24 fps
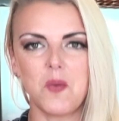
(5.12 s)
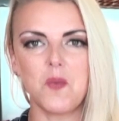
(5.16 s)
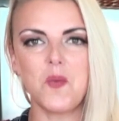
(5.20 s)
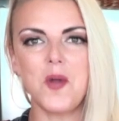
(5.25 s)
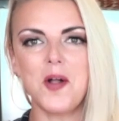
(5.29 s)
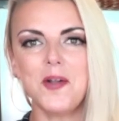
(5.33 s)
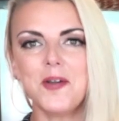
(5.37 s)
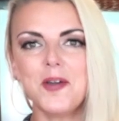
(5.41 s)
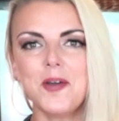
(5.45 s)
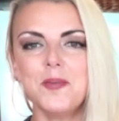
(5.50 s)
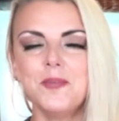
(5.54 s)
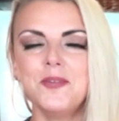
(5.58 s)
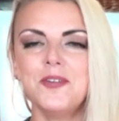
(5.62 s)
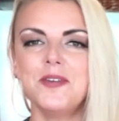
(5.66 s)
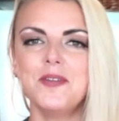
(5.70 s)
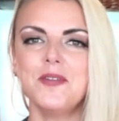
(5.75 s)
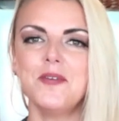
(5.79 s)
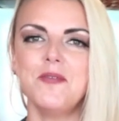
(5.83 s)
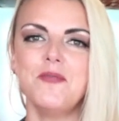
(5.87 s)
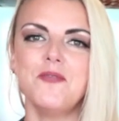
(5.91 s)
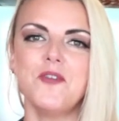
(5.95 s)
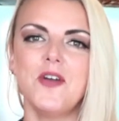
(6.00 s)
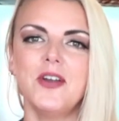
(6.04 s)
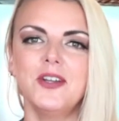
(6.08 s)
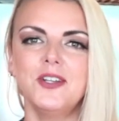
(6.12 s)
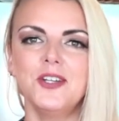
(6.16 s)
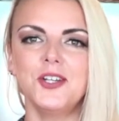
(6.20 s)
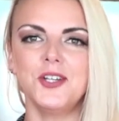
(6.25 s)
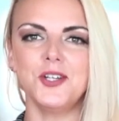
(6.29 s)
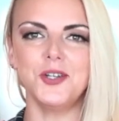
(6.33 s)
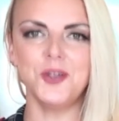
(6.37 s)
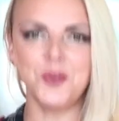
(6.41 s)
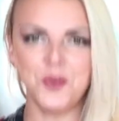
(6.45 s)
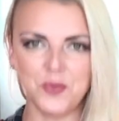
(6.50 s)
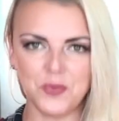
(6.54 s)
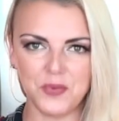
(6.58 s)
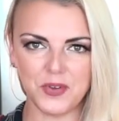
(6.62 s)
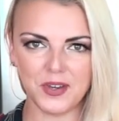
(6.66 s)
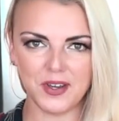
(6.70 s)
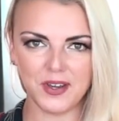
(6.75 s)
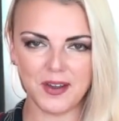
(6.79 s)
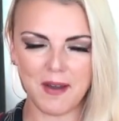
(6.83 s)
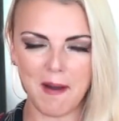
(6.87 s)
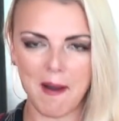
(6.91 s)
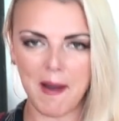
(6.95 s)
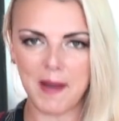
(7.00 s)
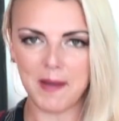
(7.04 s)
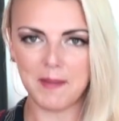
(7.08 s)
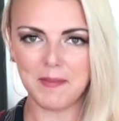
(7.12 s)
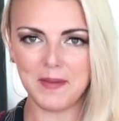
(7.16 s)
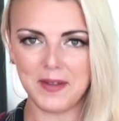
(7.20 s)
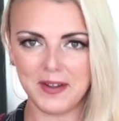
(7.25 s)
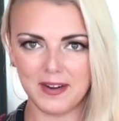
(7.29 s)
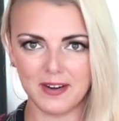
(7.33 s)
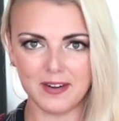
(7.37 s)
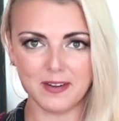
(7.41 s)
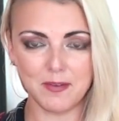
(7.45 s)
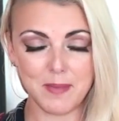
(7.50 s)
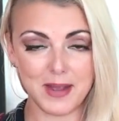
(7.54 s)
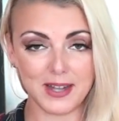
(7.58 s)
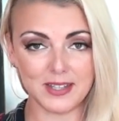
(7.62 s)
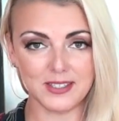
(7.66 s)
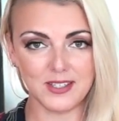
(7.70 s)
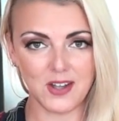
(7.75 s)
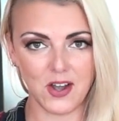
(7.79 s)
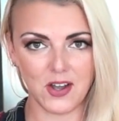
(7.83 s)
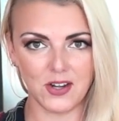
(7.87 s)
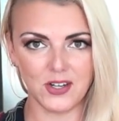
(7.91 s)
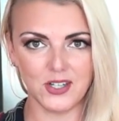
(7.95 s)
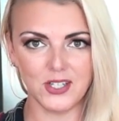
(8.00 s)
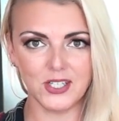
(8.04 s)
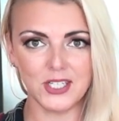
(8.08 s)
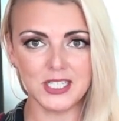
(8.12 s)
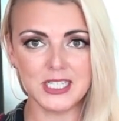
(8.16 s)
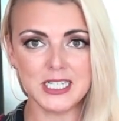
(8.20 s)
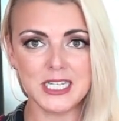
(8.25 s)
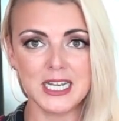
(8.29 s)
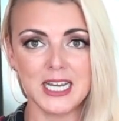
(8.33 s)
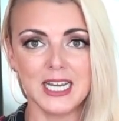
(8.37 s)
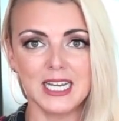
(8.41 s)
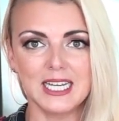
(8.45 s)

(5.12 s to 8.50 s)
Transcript: Welcome to the French Snoofy. I'm Erin MacDonald.